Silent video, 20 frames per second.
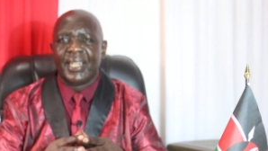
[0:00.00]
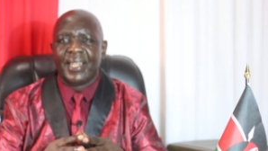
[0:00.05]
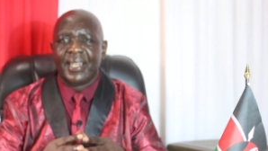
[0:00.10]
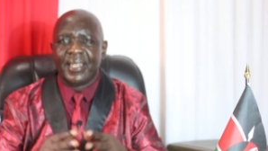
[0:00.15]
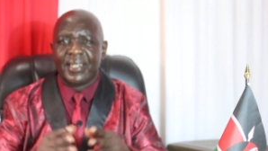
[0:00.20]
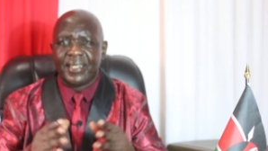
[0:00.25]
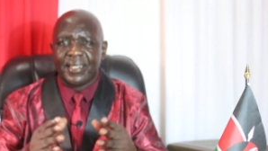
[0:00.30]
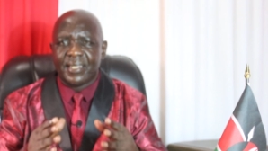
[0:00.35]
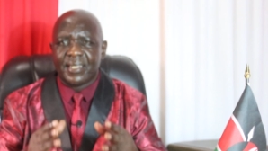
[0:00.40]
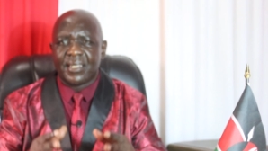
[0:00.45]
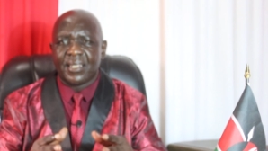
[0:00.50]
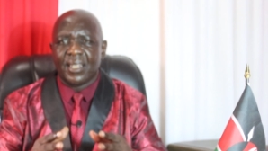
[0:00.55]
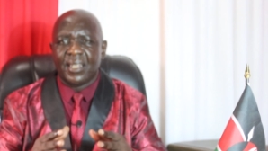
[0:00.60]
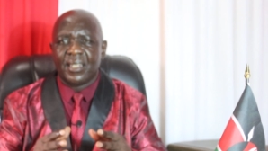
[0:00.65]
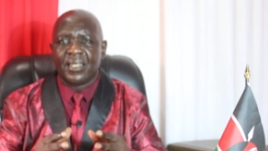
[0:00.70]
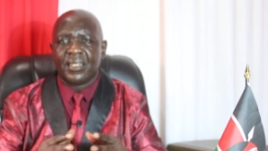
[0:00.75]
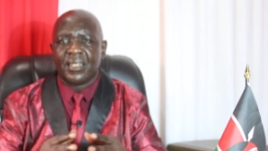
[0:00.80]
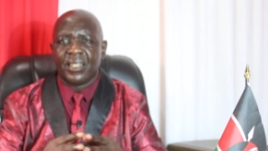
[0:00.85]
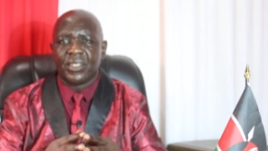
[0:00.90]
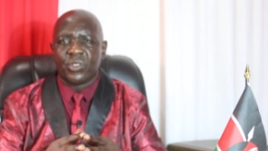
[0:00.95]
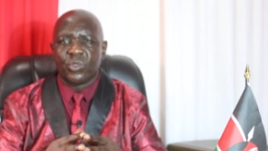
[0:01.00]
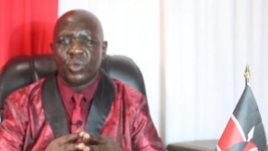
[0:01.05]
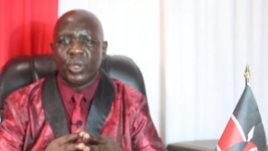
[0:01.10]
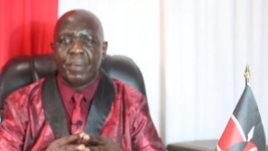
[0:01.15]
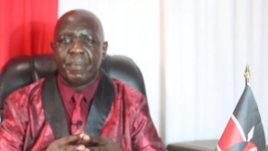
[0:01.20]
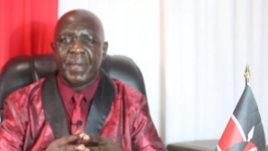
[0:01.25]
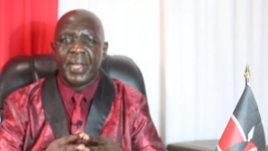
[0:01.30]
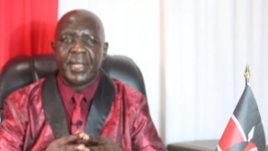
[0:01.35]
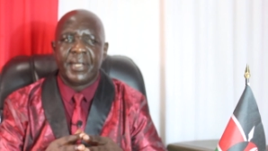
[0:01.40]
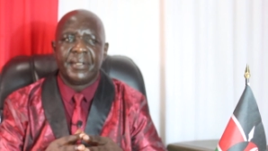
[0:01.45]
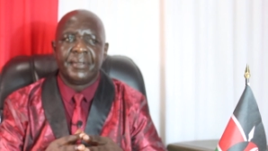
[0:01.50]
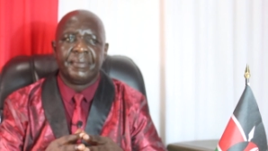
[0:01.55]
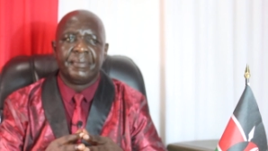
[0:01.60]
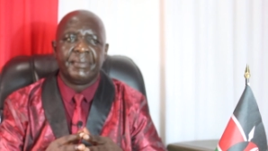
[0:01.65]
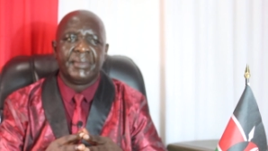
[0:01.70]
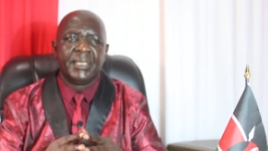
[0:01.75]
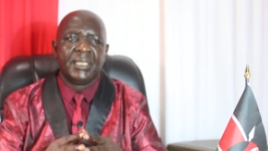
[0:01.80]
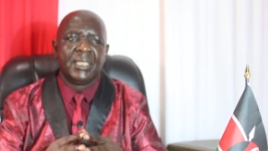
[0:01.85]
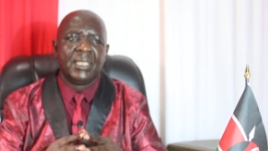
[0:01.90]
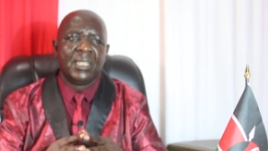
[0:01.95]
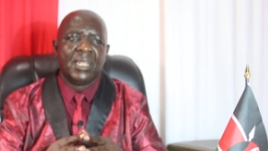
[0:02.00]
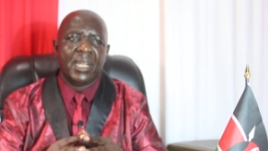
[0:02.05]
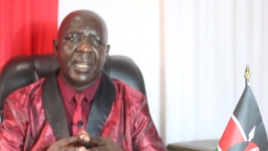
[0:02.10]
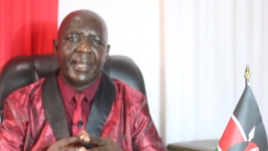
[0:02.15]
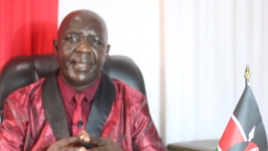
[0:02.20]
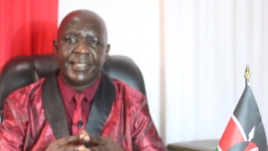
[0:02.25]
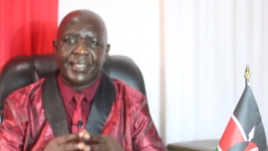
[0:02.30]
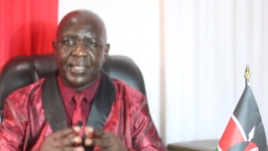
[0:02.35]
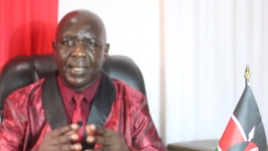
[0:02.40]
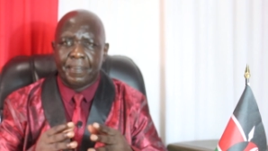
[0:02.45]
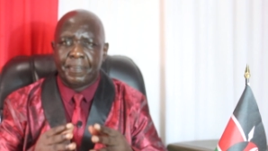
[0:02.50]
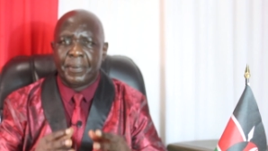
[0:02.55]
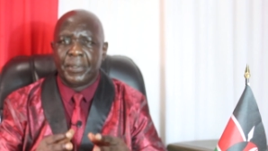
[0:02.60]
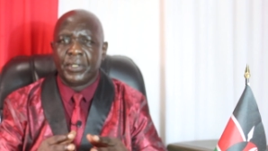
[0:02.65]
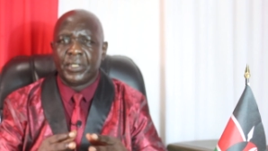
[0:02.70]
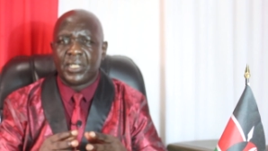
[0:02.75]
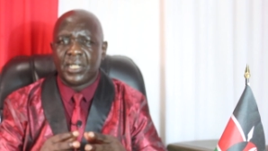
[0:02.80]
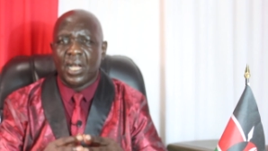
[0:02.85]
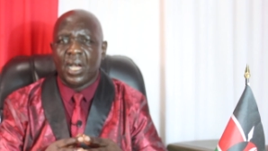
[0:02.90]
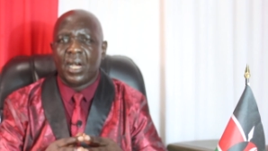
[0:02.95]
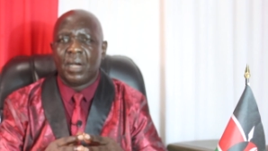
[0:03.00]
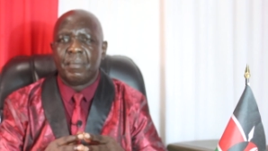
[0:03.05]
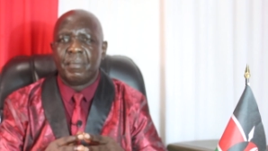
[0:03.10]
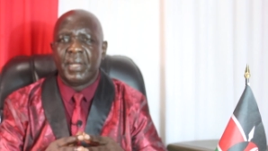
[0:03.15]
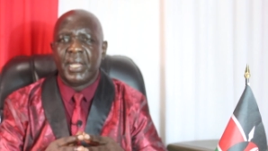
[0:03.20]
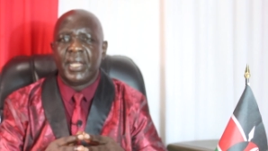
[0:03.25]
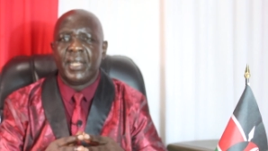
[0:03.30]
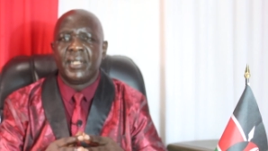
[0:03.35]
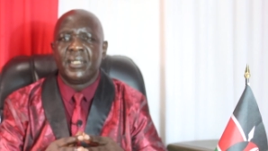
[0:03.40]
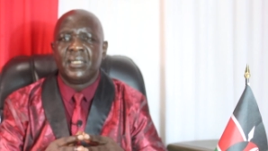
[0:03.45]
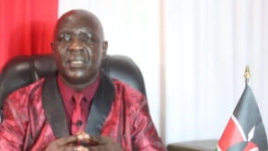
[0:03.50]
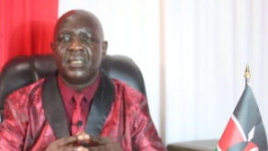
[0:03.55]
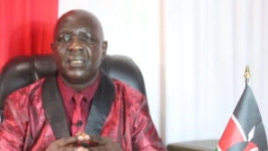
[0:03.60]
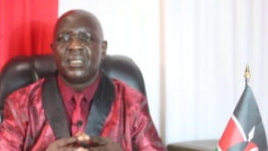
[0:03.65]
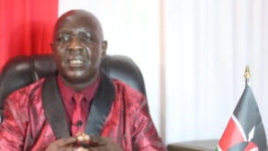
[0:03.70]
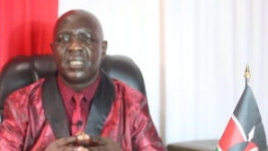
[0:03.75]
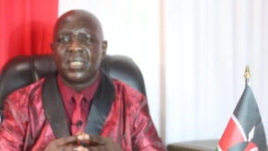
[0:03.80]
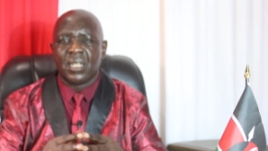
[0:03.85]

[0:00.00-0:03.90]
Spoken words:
and stand as women, and support our men,